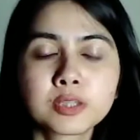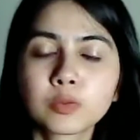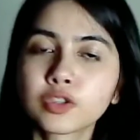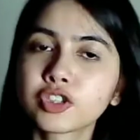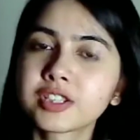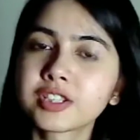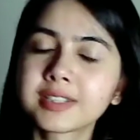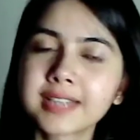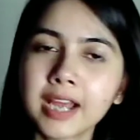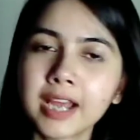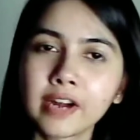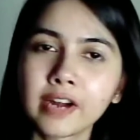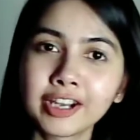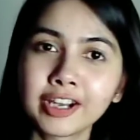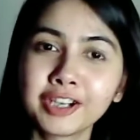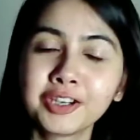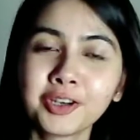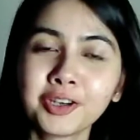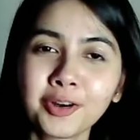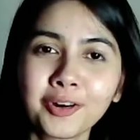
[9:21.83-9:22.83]
which is there
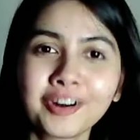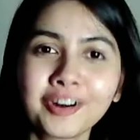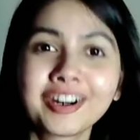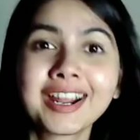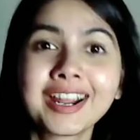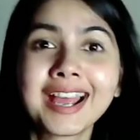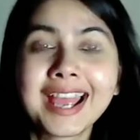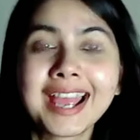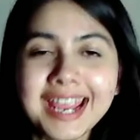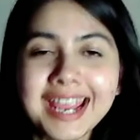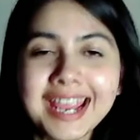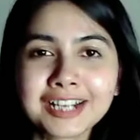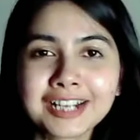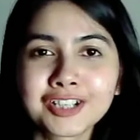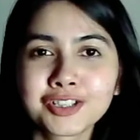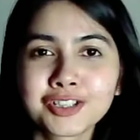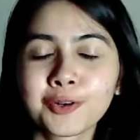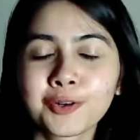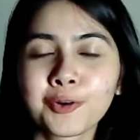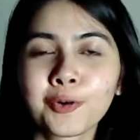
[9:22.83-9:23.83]
in your
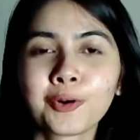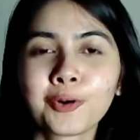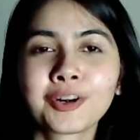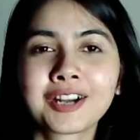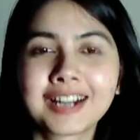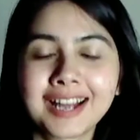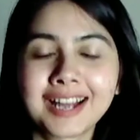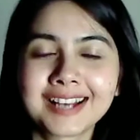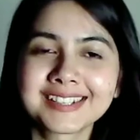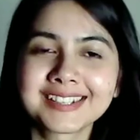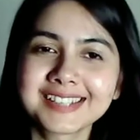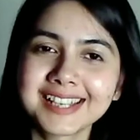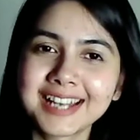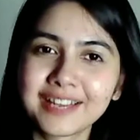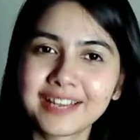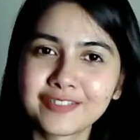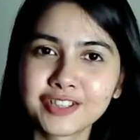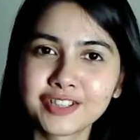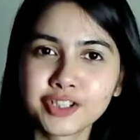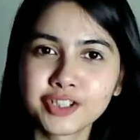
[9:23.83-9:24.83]
English core class
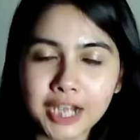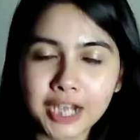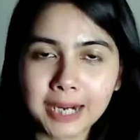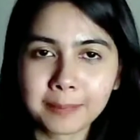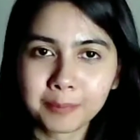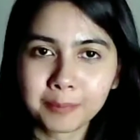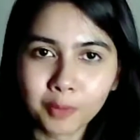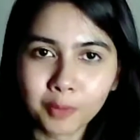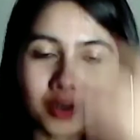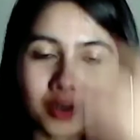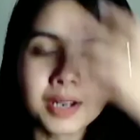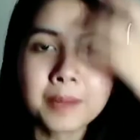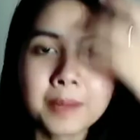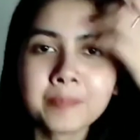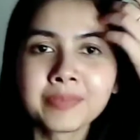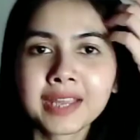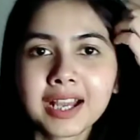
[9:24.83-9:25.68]
11 JAC board.